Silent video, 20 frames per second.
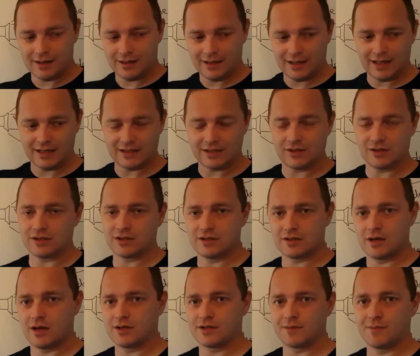His
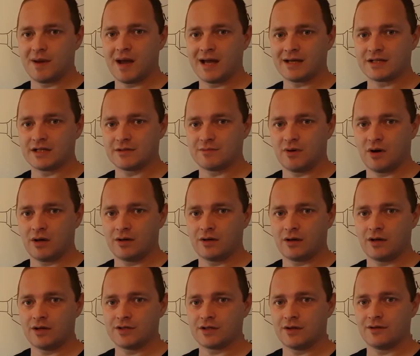just uh, surpasses my
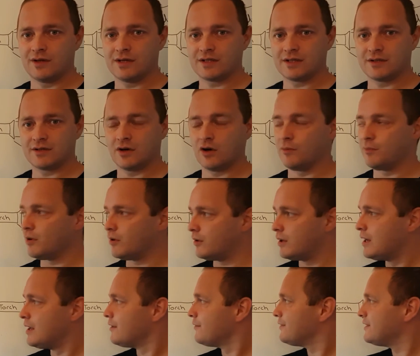knowledge on this at all.
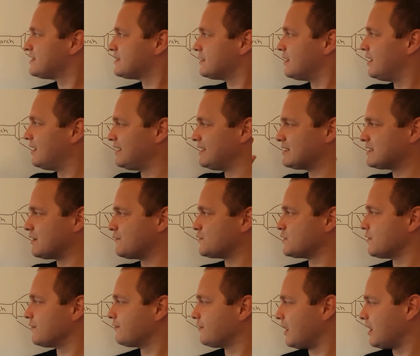But this at least gives
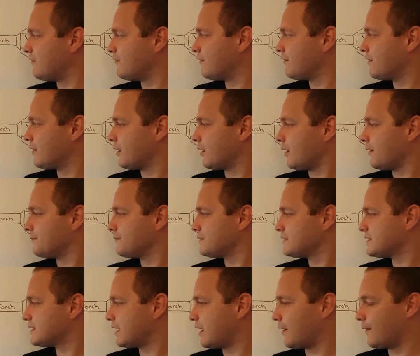you a flavour of the lot.
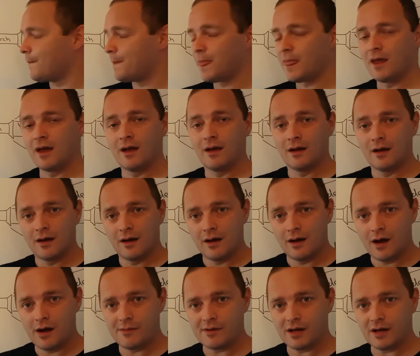So.
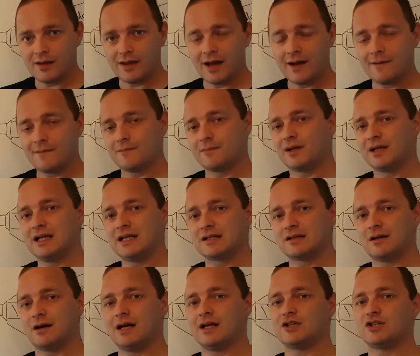Hope you like that. Please
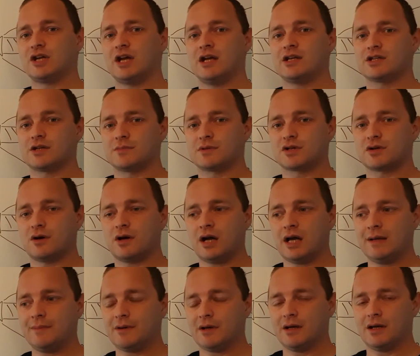like, share,
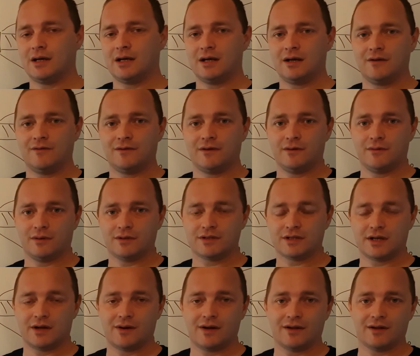subscribe. Uh, if you want
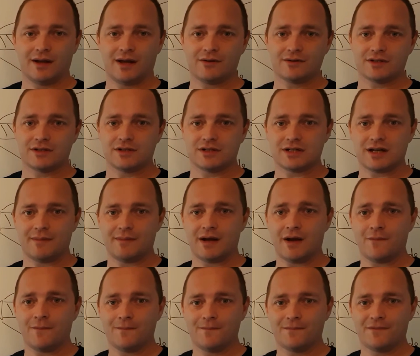to know anything else, just let me
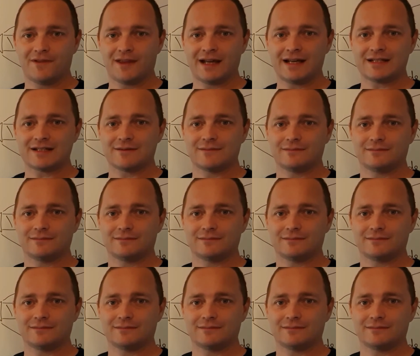know. Thanks.